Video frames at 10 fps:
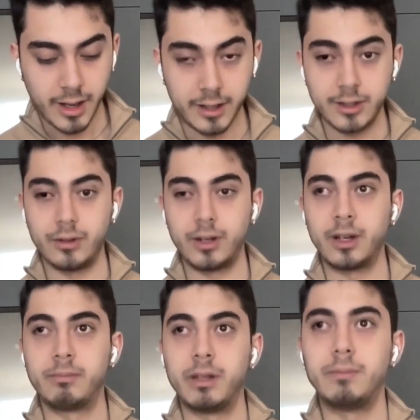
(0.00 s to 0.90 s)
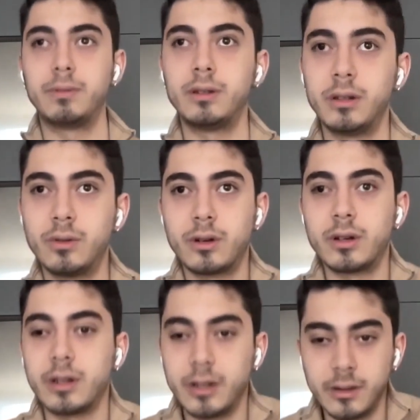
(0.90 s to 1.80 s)
excluding people who
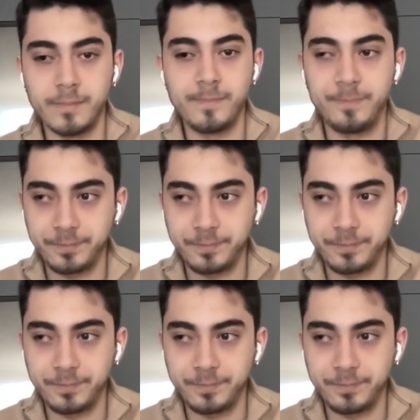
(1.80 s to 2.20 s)
are in